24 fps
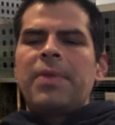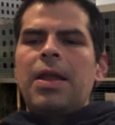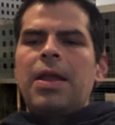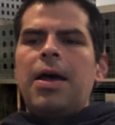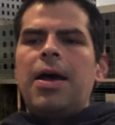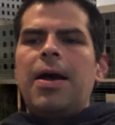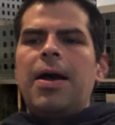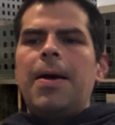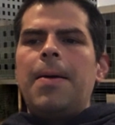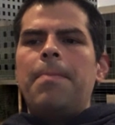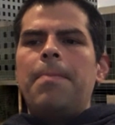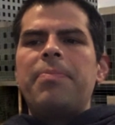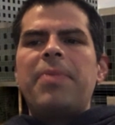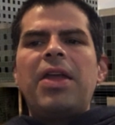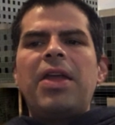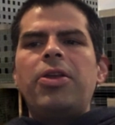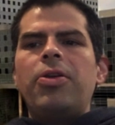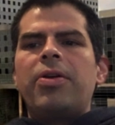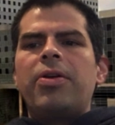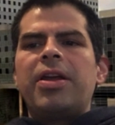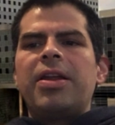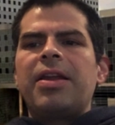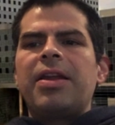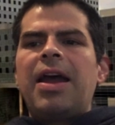that
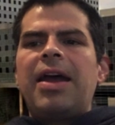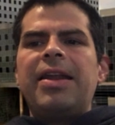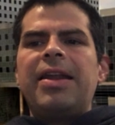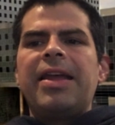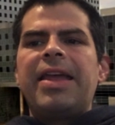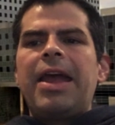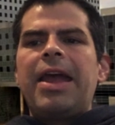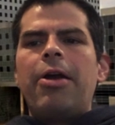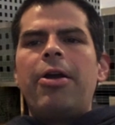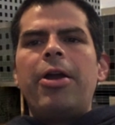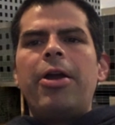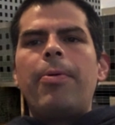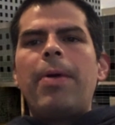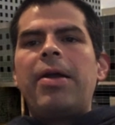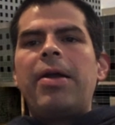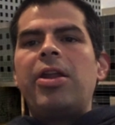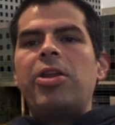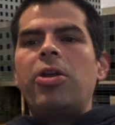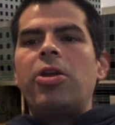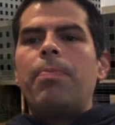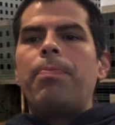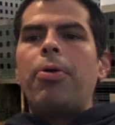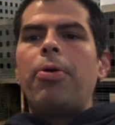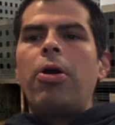you can kind of carry around
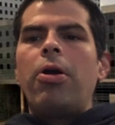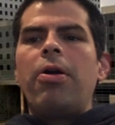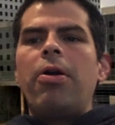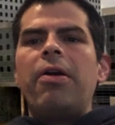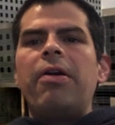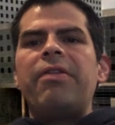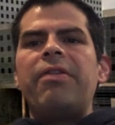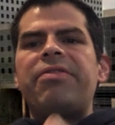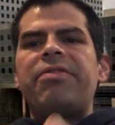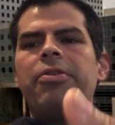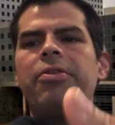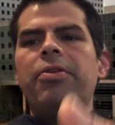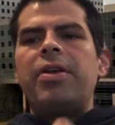in your purse,